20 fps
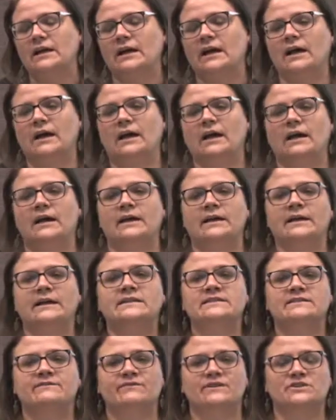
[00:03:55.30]
uh,
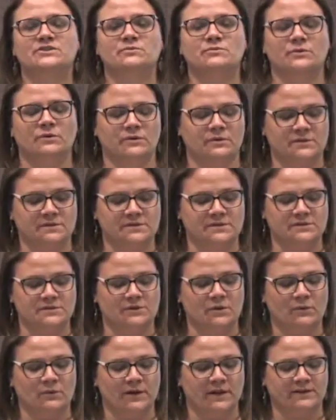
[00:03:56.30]
individuals
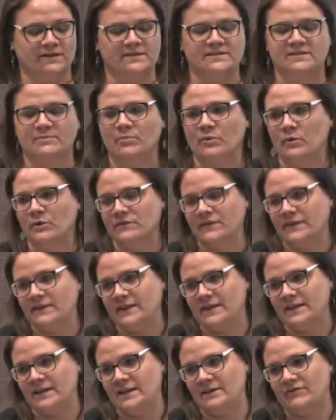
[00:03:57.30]
don't get the support that
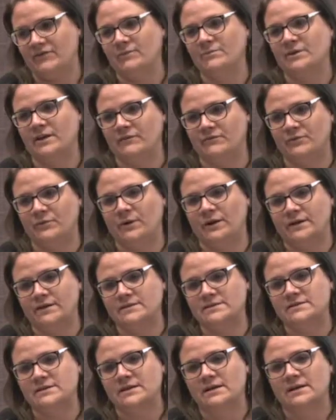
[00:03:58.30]
they need from loved
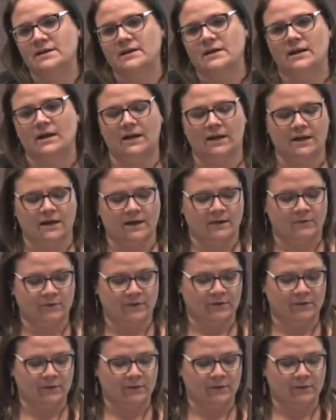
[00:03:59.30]
ones uh, when